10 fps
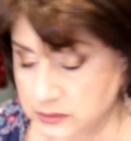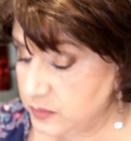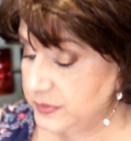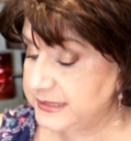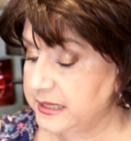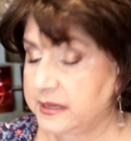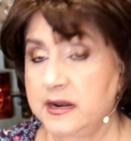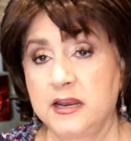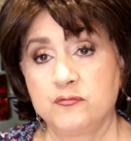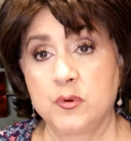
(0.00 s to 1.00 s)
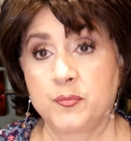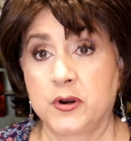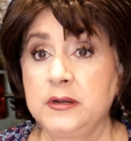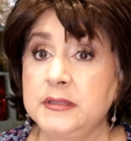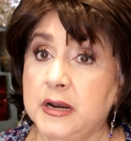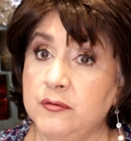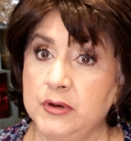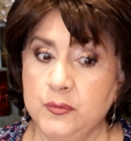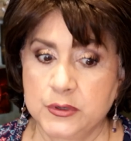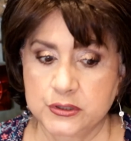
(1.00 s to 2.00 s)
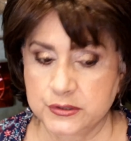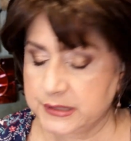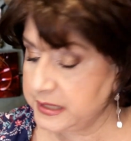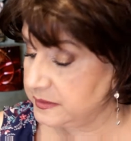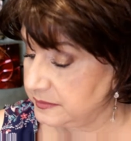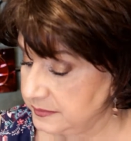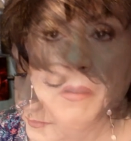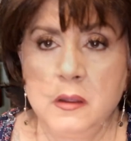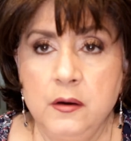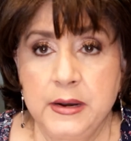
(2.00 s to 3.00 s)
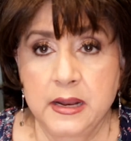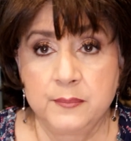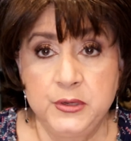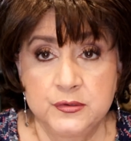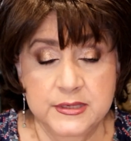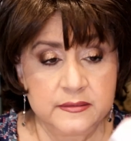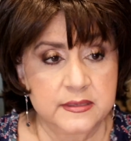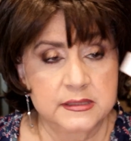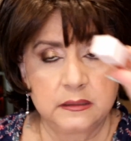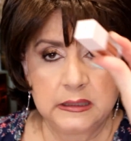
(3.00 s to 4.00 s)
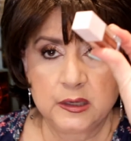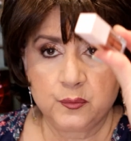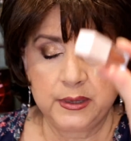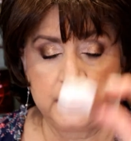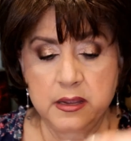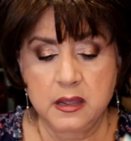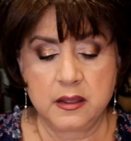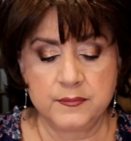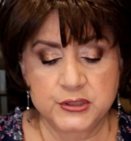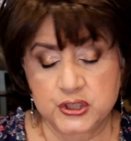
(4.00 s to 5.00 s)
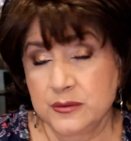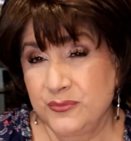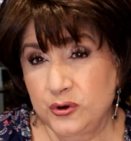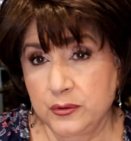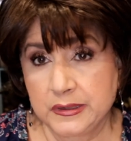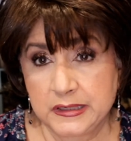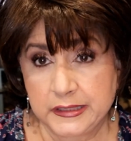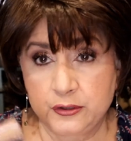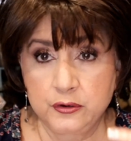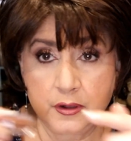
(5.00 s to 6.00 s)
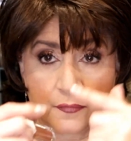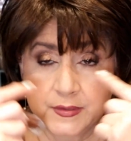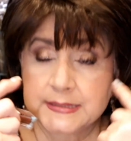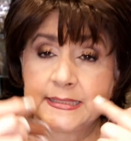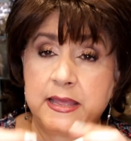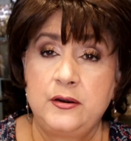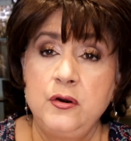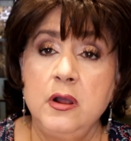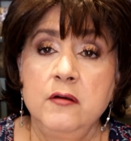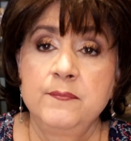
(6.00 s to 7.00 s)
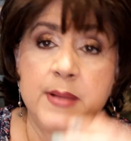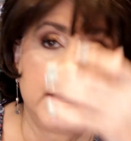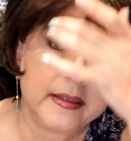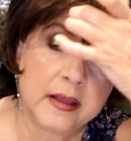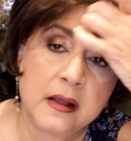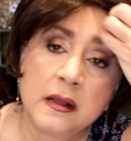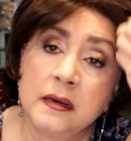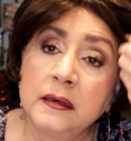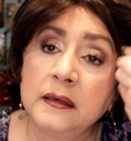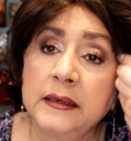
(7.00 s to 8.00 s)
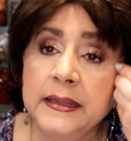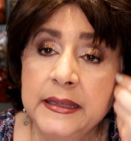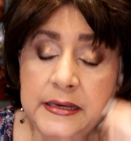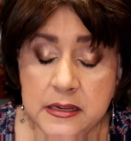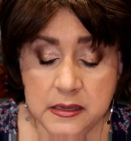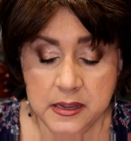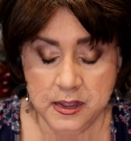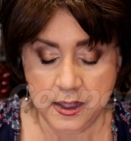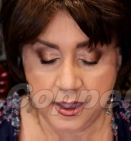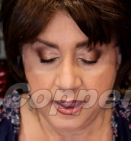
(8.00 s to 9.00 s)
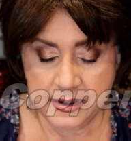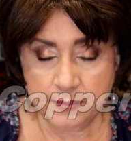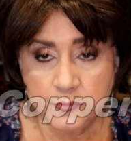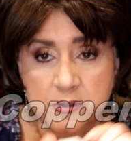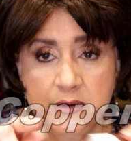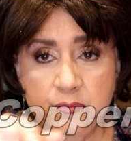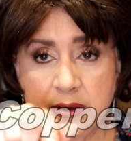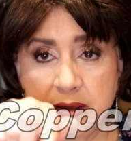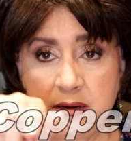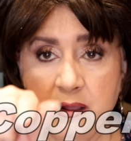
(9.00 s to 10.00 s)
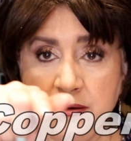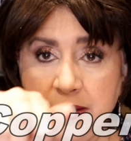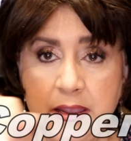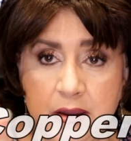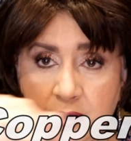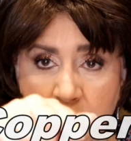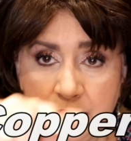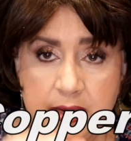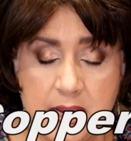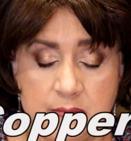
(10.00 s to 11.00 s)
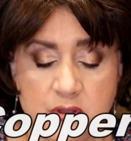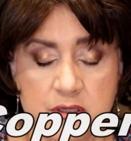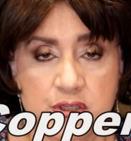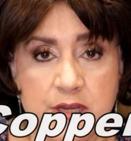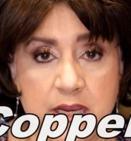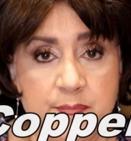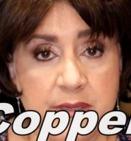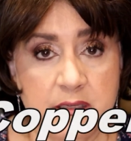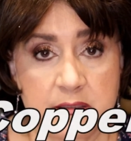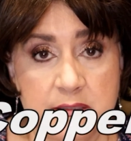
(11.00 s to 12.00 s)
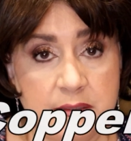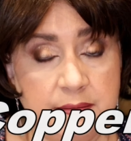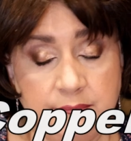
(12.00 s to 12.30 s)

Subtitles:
on one second, I left one product that I really want you to see. Alright, I'm using this liquid shimmer or glitter on the center of my lid. And I'm going to write on here the name of the shade because